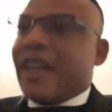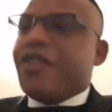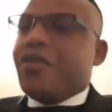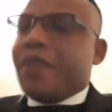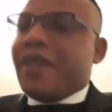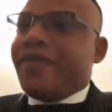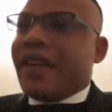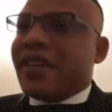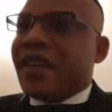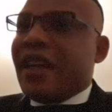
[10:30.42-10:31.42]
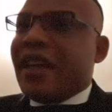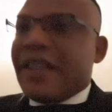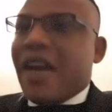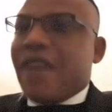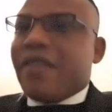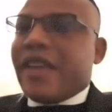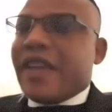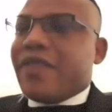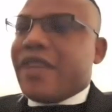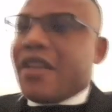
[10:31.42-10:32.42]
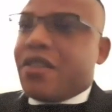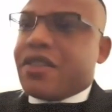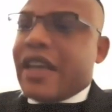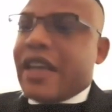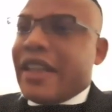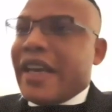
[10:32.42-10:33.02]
Can you believe that? Now, now the Nigerians